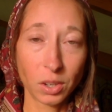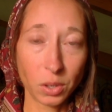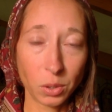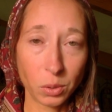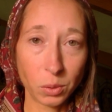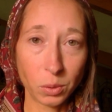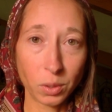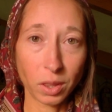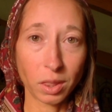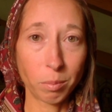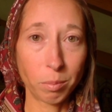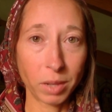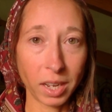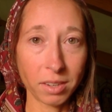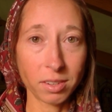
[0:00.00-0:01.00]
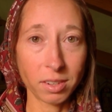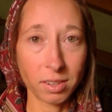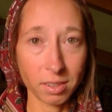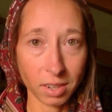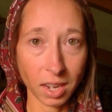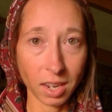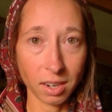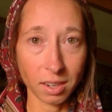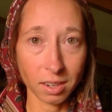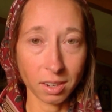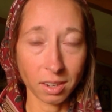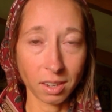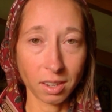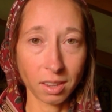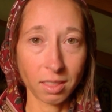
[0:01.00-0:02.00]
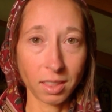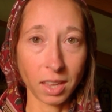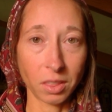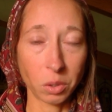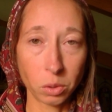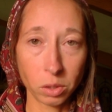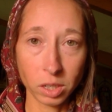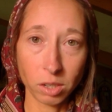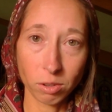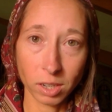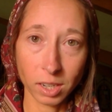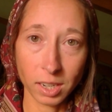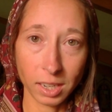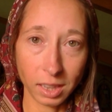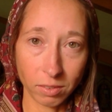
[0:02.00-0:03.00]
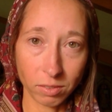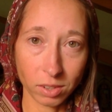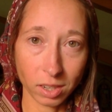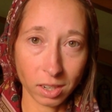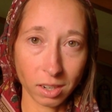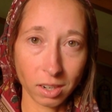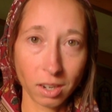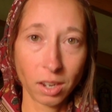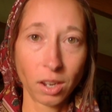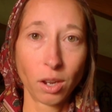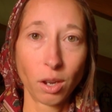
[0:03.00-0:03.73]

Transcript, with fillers: to the blessed state that the Holy Trinity lives in,